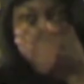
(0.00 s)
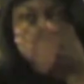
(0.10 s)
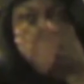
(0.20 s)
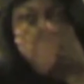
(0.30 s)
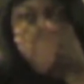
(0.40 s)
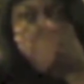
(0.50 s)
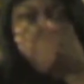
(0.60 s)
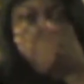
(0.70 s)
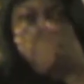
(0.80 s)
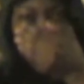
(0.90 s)
Now. Yeah, you know
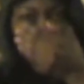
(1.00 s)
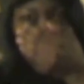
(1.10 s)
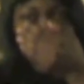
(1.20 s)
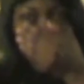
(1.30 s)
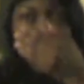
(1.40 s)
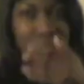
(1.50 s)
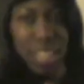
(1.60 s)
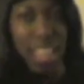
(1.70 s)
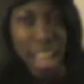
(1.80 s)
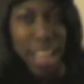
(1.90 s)
Whitney
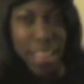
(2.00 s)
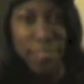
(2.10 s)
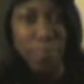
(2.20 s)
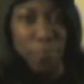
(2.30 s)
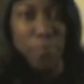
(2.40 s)
Townsend? Yes. Yeah. Yes.